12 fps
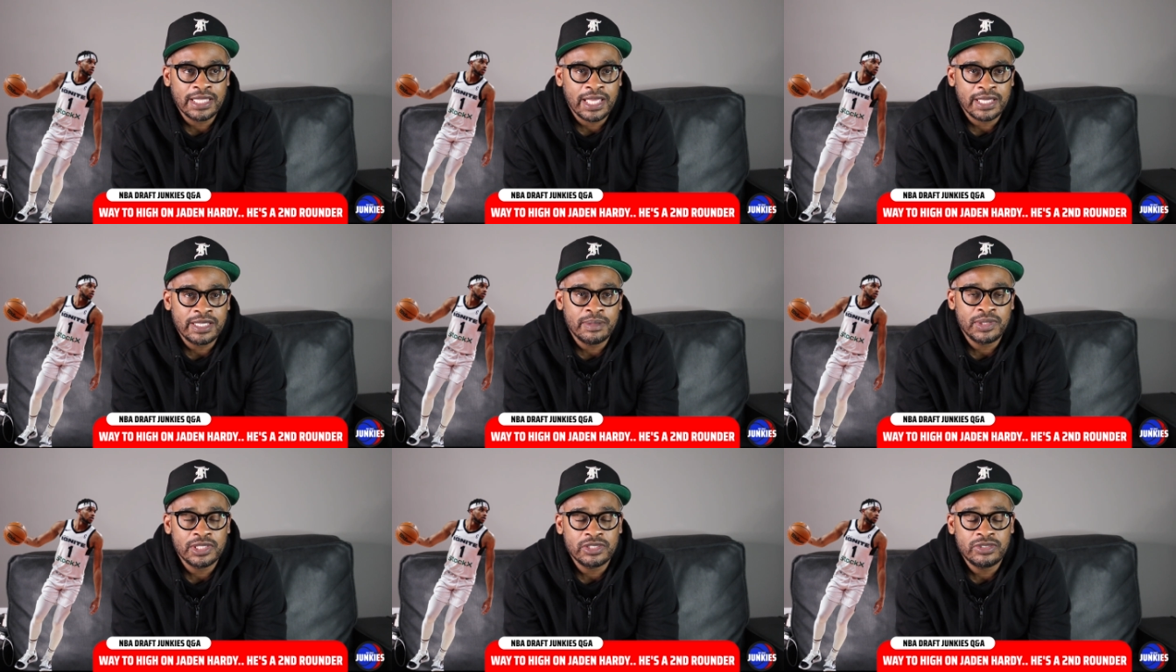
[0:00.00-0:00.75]
that
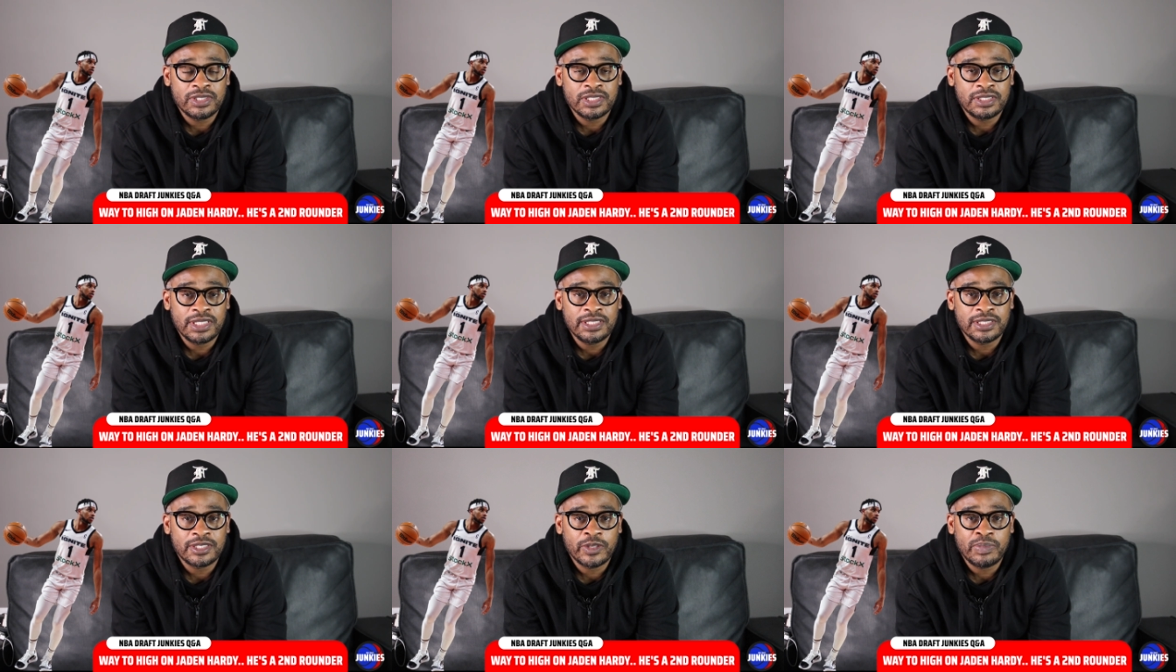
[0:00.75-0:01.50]
coming into the
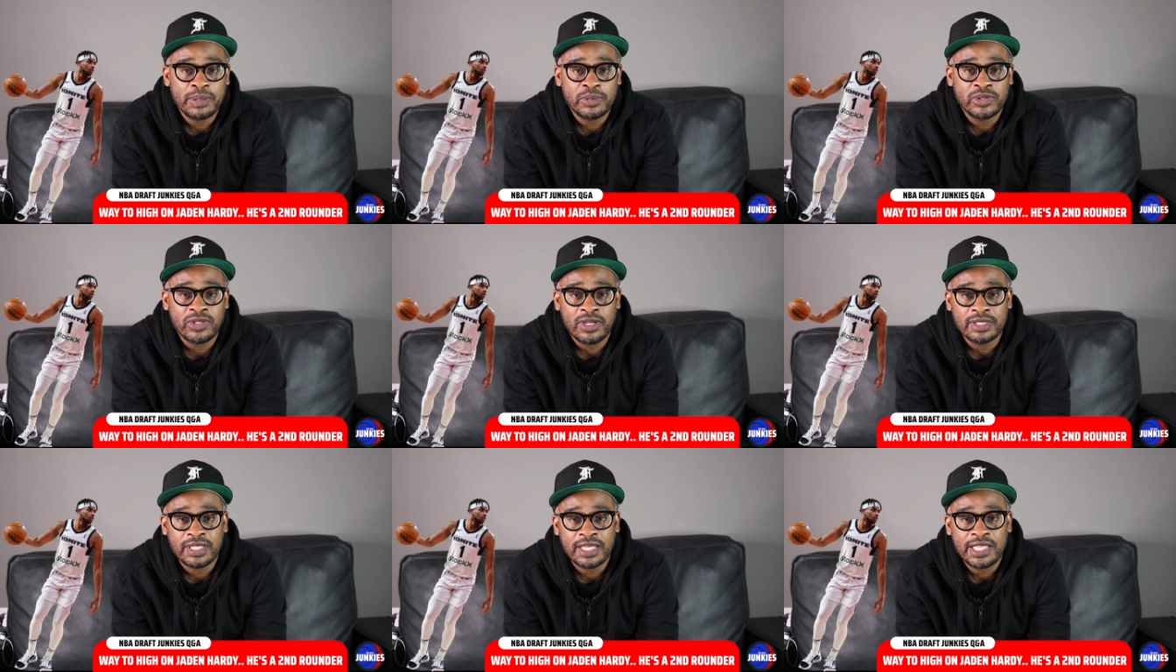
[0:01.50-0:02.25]
season, some people thought that